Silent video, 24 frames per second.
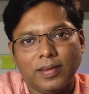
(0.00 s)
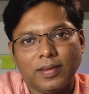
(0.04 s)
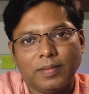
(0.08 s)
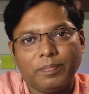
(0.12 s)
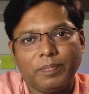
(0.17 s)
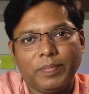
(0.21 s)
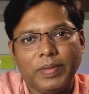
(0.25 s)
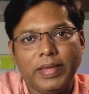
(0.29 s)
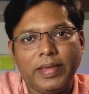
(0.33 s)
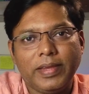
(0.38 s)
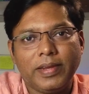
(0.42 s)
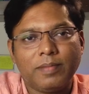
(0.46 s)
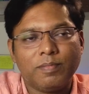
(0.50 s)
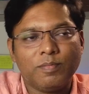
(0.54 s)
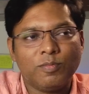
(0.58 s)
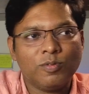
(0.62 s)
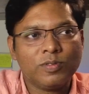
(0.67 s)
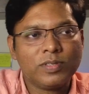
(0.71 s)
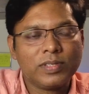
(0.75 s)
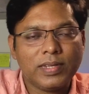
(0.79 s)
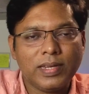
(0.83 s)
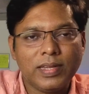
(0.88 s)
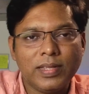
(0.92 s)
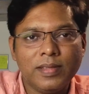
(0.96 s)
Be it
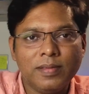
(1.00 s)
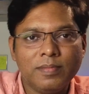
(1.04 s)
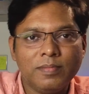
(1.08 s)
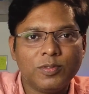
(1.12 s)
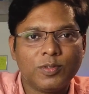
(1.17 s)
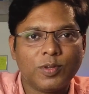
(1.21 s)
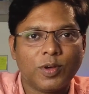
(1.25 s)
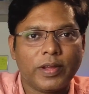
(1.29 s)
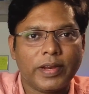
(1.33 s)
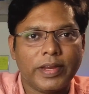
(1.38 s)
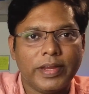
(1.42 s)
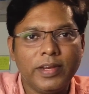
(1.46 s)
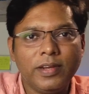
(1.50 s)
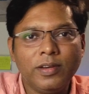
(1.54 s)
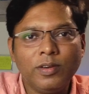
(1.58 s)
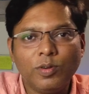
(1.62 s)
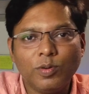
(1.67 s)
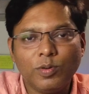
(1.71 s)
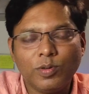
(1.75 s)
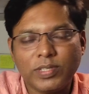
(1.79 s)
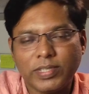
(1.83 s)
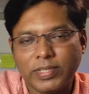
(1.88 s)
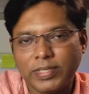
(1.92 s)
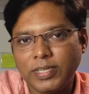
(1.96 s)
Muslims or
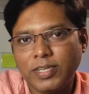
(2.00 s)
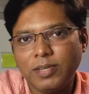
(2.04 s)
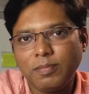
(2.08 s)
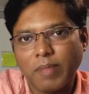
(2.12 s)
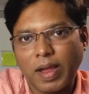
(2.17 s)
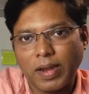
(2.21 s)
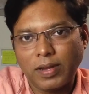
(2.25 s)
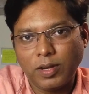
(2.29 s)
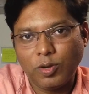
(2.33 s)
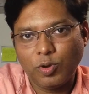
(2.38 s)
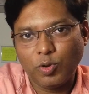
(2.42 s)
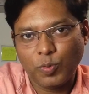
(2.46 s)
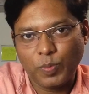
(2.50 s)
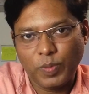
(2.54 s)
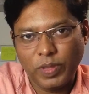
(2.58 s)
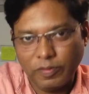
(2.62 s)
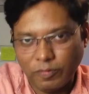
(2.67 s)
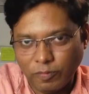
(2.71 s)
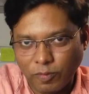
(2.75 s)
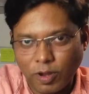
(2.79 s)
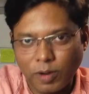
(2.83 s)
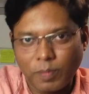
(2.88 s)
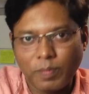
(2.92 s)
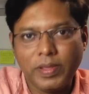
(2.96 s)
Hindus, it didn't matter to me.
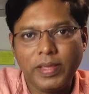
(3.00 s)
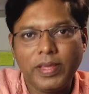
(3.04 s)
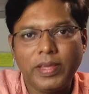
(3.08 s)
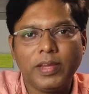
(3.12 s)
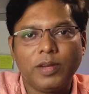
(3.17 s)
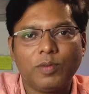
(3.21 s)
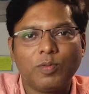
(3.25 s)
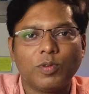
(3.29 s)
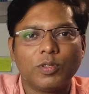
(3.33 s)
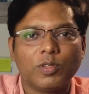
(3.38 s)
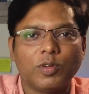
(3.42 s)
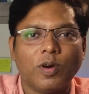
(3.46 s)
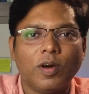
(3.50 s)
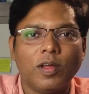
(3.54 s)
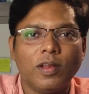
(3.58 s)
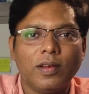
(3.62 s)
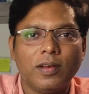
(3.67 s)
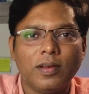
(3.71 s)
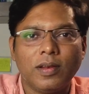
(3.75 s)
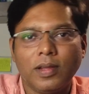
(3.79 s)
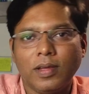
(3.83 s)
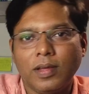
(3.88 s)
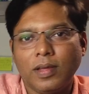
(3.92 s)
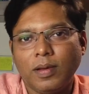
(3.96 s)
For me, it was
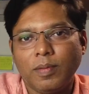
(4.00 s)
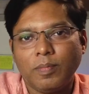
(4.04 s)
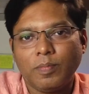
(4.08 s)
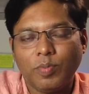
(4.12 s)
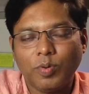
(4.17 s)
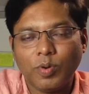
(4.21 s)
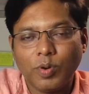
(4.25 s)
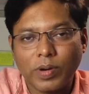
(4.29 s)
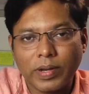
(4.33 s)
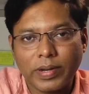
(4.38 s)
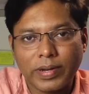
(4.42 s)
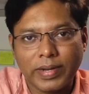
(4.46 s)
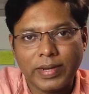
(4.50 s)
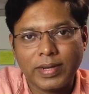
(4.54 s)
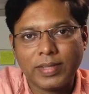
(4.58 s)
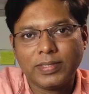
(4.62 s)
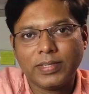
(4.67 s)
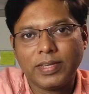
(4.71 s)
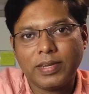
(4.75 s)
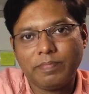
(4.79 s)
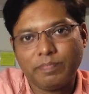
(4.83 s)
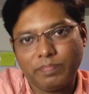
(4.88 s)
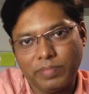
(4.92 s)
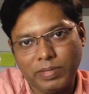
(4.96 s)
all poor,
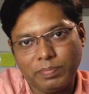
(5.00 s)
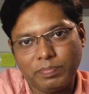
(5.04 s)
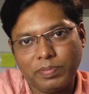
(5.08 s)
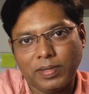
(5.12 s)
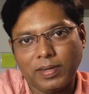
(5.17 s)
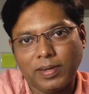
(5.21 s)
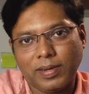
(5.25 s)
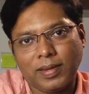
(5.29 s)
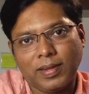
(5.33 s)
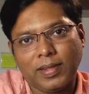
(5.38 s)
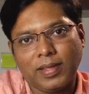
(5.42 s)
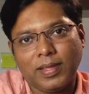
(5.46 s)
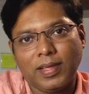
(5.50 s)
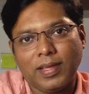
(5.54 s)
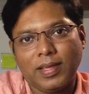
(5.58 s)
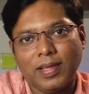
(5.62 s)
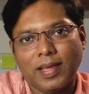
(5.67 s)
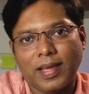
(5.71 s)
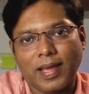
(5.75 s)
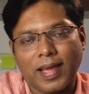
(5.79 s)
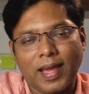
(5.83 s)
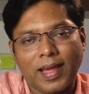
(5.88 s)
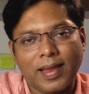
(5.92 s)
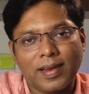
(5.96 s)
innocent people.
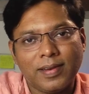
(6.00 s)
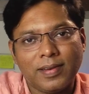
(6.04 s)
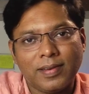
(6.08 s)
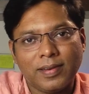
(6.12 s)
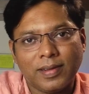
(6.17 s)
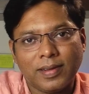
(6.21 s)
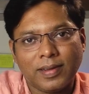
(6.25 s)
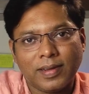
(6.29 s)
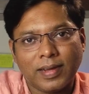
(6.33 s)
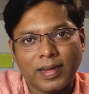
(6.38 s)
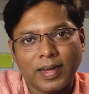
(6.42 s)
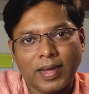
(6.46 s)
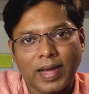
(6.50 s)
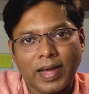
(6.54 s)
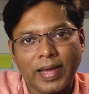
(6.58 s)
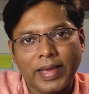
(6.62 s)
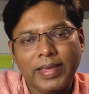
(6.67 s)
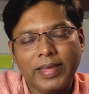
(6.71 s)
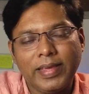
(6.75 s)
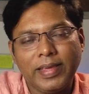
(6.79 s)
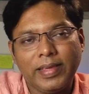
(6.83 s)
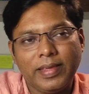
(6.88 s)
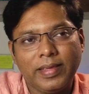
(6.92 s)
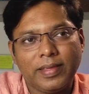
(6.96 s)
And
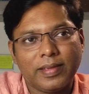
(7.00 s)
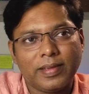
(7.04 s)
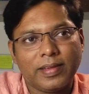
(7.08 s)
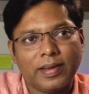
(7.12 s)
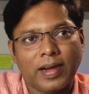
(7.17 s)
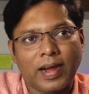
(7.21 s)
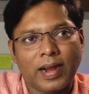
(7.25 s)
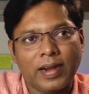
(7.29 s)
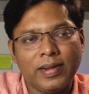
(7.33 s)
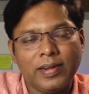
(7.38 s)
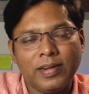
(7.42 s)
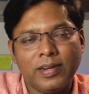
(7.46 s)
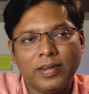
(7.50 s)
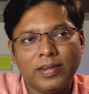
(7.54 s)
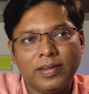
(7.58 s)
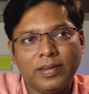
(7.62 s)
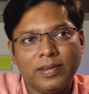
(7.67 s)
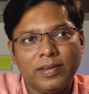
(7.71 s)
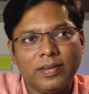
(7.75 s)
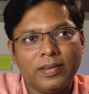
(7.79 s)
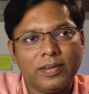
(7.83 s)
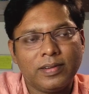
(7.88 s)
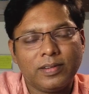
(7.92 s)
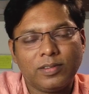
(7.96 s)
I
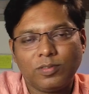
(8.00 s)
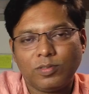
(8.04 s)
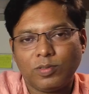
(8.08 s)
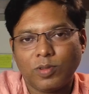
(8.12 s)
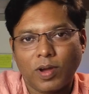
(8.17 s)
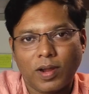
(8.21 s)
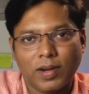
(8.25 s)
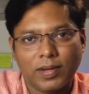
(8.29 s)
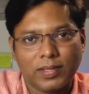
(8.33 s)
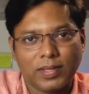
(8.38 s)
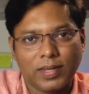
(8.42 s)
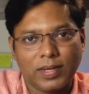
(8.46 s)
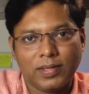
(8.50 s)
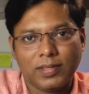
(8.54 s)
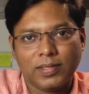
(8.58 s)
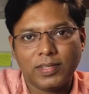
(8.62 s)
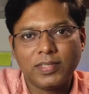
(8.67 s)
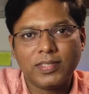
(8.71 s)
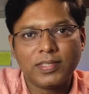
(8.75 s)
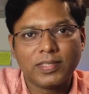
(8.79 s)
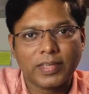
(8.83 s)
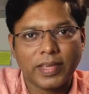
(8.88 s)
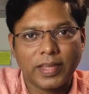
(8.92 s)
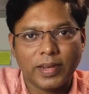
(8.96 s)
thought that
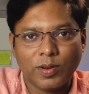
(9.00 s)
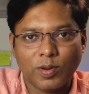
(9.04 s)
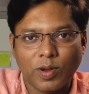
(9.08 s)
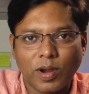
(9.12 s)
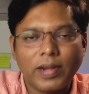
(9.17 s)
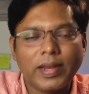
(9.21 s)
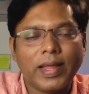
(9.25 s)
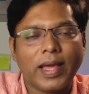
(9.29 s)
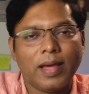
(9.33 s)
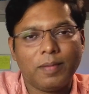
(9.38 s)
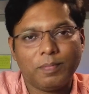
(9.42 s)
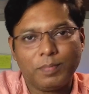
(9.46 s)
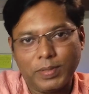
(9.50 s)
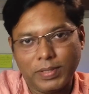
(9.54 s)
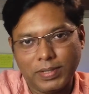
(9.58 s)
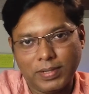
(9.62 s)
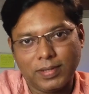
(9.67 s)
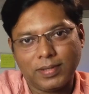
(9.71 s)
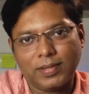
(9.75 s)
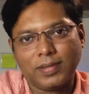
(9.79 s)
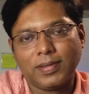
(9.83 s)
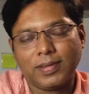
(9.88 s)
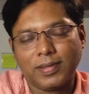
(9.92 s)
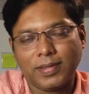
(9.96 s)
this cannot
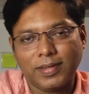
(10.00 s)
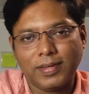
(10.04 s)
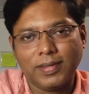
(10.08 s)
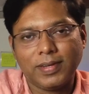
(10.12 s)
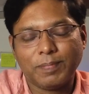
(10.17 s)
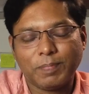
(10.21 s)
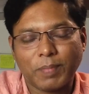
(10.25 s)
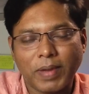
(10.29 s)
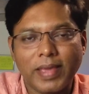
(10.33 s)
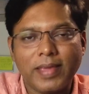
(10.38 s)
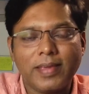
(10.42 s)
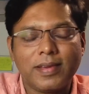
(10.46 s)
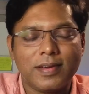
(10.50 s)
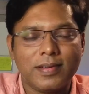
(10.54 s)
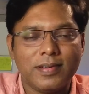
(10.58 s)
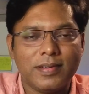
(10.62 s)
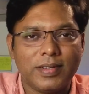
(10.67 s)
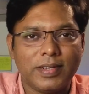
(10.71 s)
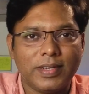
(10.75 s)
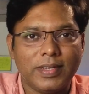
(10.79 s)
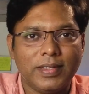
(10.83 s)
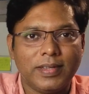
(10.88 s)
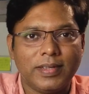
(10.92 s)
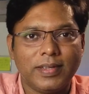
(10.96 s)
happen in my
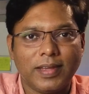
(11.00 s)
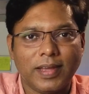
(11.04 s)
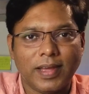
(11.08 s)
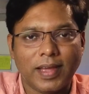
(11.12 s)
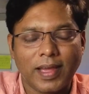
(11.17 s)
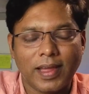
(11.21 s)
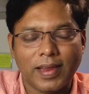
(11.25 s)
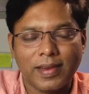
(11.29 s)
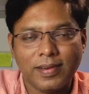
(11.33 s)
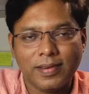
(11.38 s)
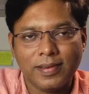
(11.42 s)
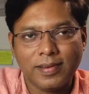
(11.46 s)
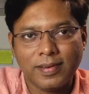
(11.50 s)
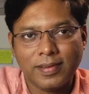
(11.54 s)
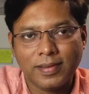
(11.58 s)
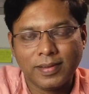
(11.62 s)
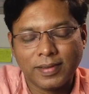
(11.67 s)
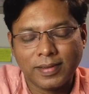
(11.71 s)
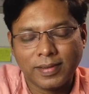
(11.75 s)
country, and